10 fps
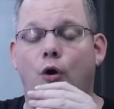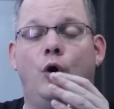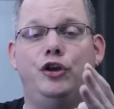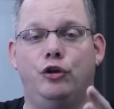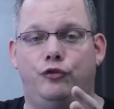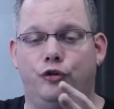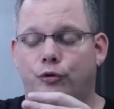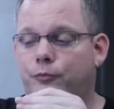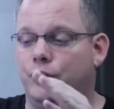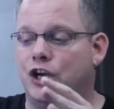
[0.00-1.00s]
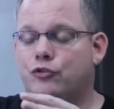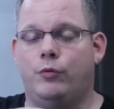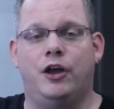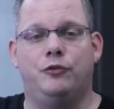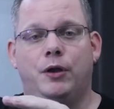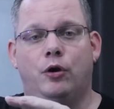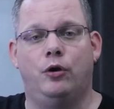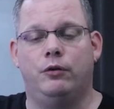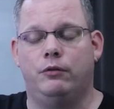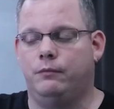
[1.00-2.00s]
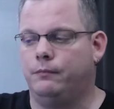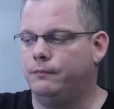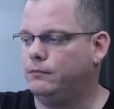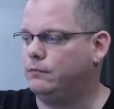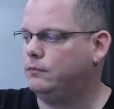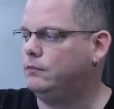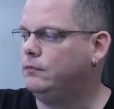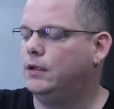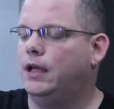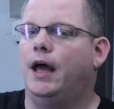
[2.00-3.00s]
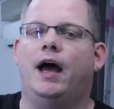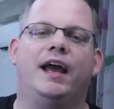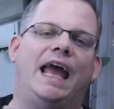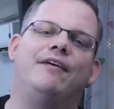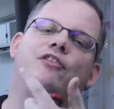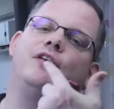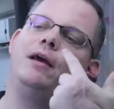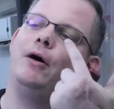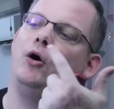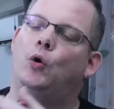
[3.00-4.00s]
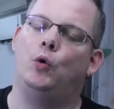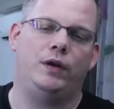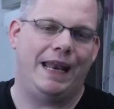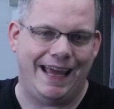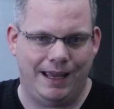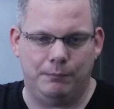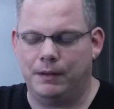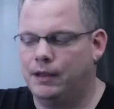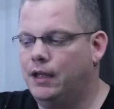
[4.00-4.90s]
YouTube. Joshua Ozzy on... Can't even say my own name.